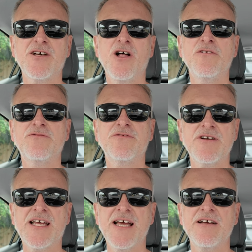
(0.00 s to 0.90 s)
Golf,
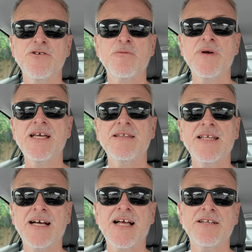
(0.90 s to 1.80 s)
cricket, rugby,
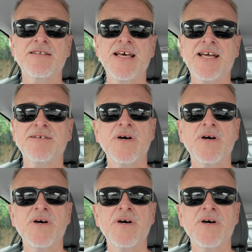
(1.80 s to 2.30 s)
that kind of thing.